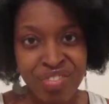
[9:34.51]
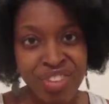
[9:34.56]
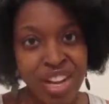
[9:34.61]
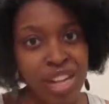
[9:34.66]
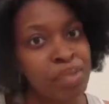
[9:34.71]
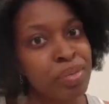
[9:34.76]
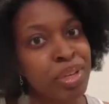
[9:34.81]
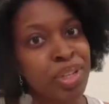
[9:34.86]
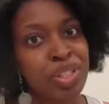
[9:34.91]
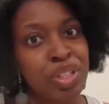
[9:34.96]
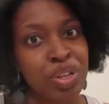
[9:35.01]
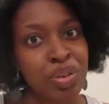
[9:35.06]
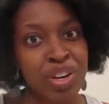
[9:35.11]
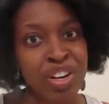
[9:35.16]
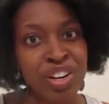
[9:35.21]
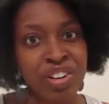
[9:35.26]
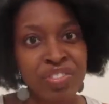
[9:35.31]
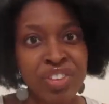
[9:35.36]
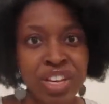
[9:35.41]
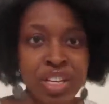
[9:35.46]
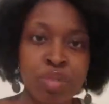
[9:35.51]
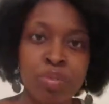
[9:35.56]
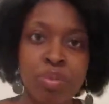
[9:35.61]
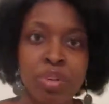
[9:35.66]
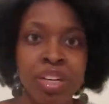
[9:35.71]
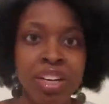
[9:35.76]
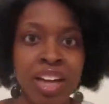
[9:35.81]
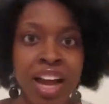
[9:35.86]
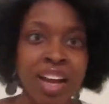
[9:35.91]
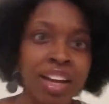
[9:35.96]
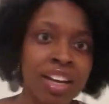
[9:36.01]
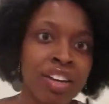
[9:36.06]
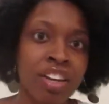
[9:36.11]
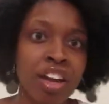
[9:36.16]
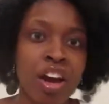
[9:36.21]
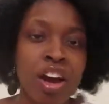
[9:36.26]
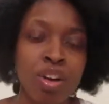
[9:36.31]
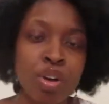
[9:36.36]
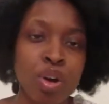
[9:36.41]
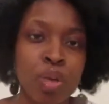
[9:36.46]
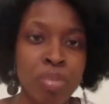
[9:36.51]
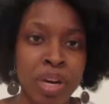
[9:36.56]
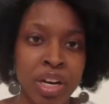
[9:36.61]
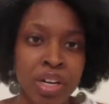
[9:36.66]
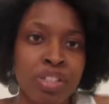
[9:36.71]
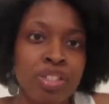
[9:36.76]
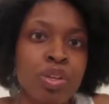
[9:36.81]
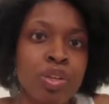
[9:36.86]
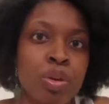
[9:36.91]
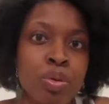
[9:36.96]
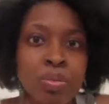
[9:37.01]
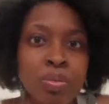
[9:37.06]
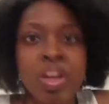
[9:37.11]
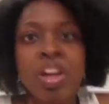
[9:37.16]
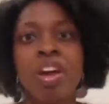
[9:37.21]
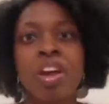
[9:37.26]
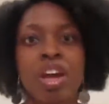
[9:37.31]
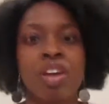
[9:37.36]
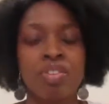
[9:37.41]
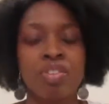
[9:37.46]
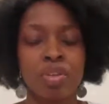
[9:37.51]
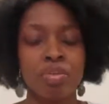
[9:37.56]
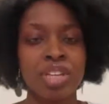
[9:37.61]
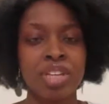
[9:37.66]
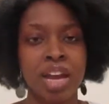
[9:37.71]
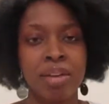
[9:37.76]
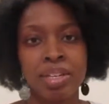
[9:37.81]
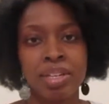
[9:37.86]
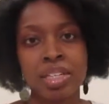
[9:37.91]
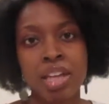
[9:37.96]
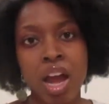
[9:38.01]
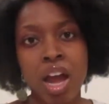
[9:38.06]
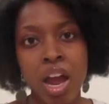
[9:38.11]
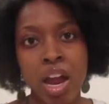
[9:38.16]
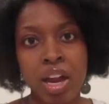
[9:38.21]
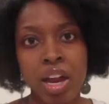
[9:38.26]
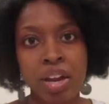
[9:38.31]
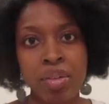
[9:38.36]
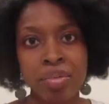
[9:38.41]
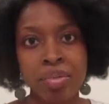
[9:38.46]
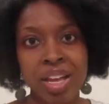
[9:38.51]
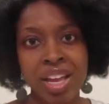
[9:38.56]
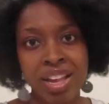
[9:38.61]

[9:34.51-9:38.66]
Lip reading: Follow me on Twitter, Facebook. I log on Periscope from time to time,